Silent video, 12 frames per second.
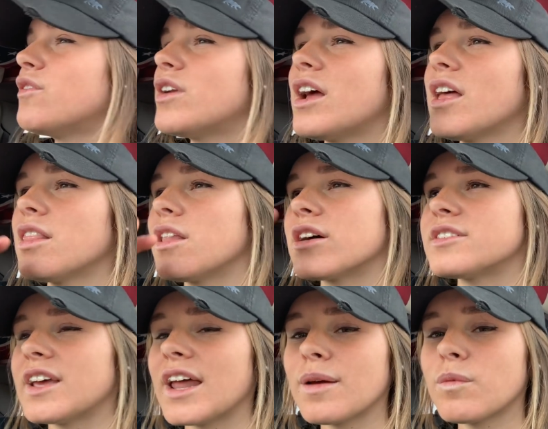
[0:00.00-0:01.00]
of when I
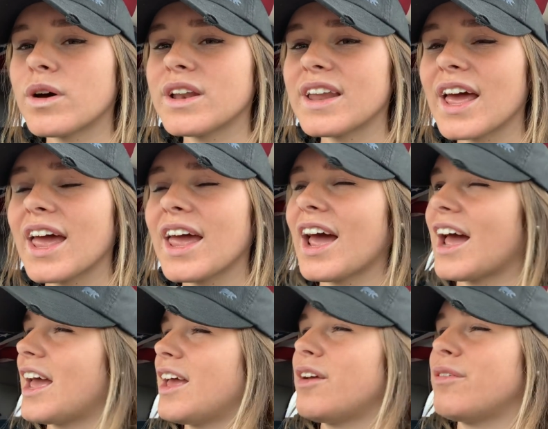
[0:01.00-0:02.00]
looked at him one day,
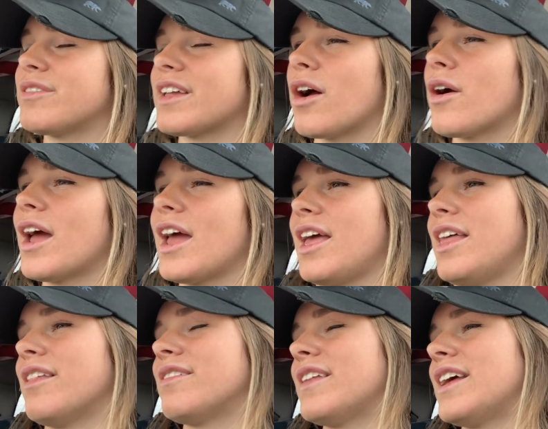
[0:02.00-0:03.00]
I was like,
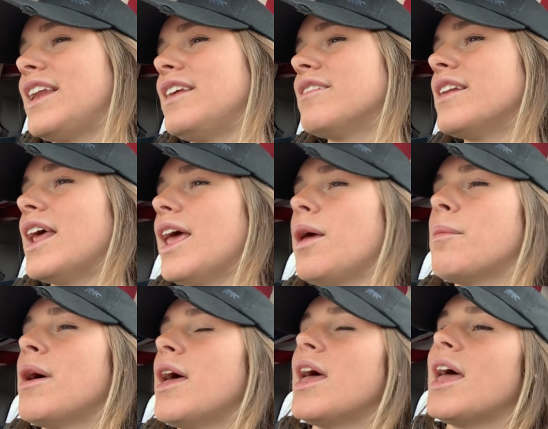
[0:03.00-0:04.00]
okay, this thing needs a
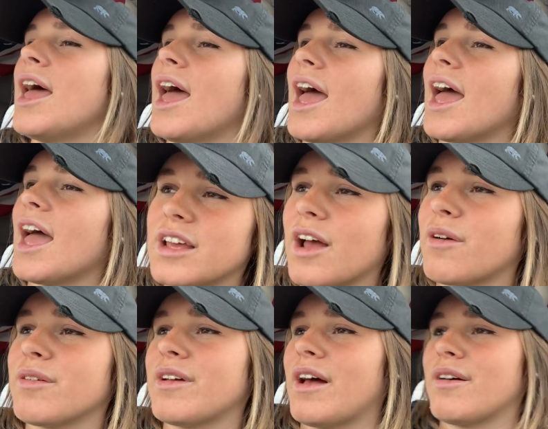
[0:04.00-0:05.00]
name.
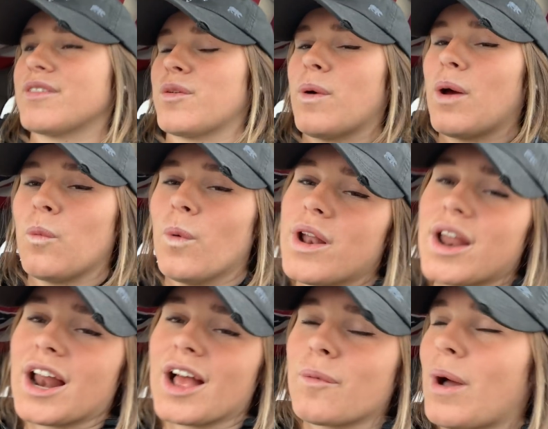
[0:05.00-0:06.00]
I was like, why
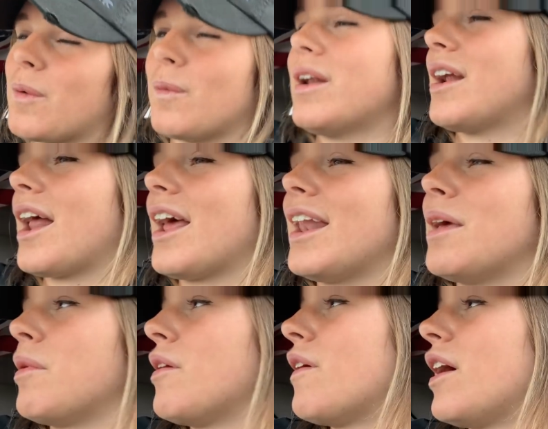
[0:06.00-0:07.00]
wouldn't I
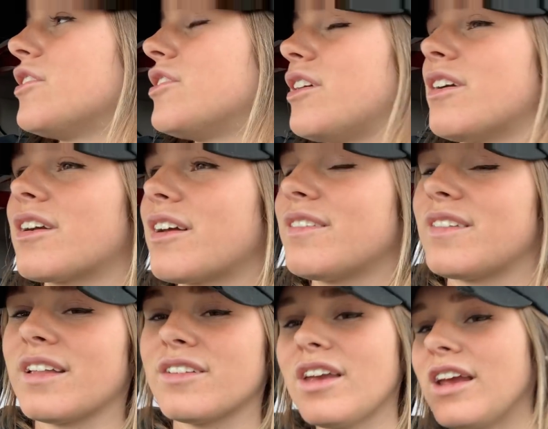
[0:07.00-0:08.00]
name it Roger? Because
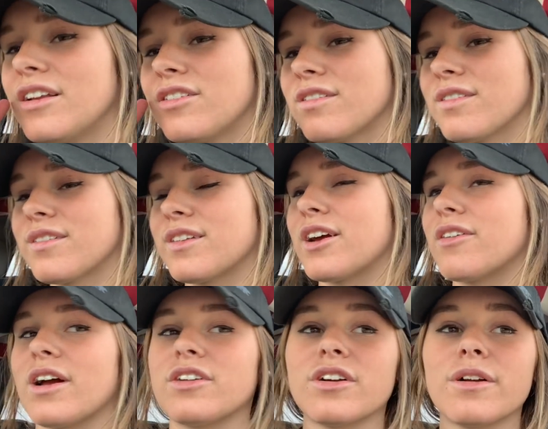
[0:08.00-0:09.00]
he just looks like a
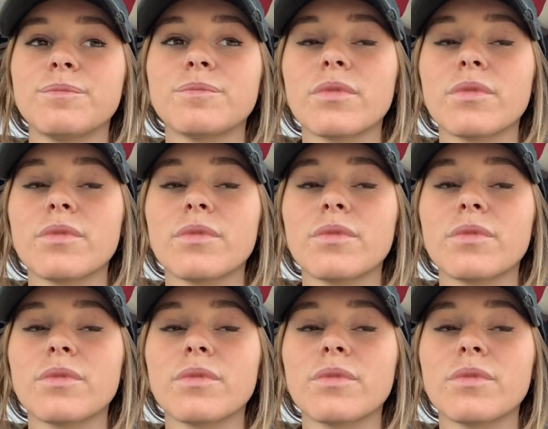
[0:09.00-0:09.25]
Roger.